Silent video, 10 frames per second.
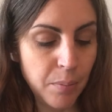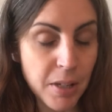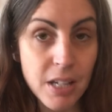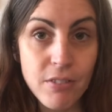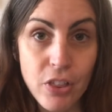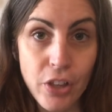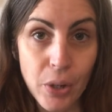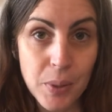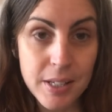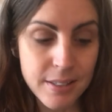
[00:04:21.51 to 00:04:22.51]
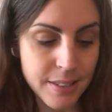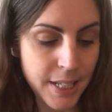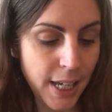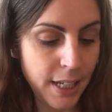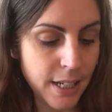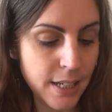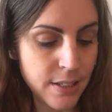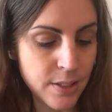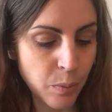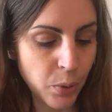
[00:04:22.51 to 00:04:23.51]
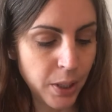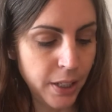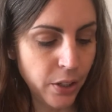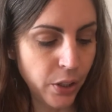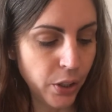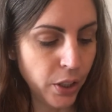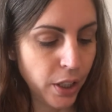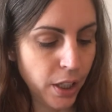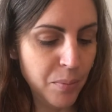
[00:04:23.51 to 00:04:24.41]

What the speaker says: Even though he's dead, he is somewhere in her.